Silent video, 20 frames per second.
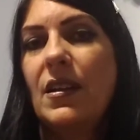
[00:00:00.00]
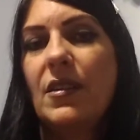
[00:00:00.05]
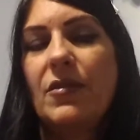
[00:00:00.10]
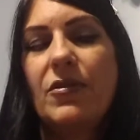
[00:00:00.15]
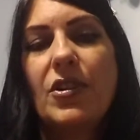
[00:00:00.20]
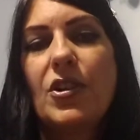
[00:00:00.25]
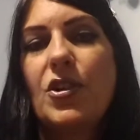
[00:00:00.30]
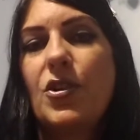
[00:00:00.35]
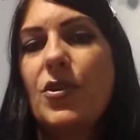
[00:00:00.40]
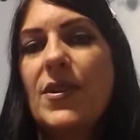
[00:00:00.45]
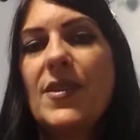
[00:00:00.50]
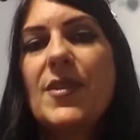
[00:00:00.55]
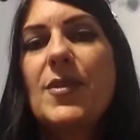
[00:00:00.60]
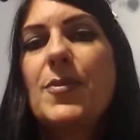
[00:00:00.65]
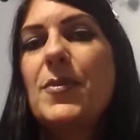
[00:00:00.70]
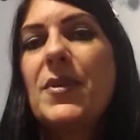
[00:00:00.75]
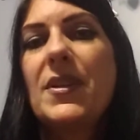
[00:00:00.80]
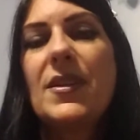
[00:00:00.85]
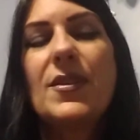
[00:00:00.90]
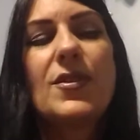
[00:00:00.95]
for
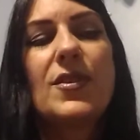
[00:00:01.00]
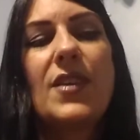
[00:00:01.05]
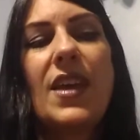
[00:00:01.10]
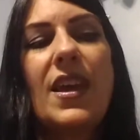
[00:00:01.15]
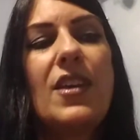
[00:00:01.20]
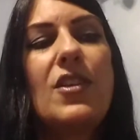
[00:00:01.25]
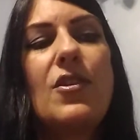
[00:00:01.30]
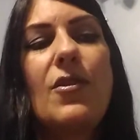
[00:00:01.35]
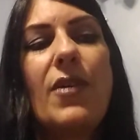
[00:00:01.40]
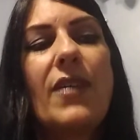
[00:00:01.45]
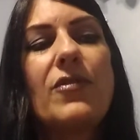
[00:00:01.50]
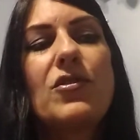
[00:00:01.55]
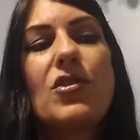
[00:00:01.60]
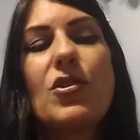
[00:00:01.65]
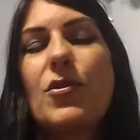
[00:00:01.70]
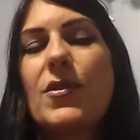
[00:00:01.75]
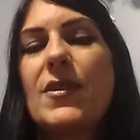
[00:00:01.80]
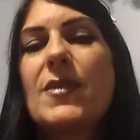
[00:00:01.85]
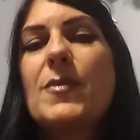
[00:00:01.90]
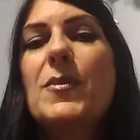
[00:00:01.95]
Christmas, after
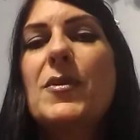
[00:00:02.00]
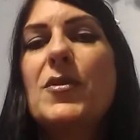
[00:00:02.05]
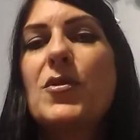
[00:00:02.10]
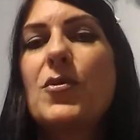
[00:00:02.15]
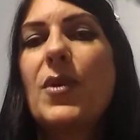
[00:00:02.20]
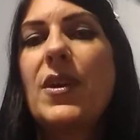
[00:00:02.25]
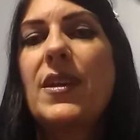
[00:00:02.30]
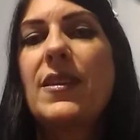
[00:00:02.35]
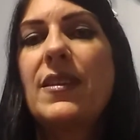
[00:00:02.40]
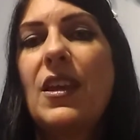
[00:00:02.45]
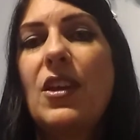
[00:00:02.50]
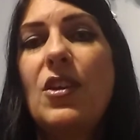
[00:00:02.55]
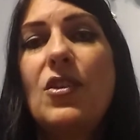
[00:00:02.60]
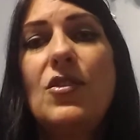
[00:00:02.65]
Christmas or anything.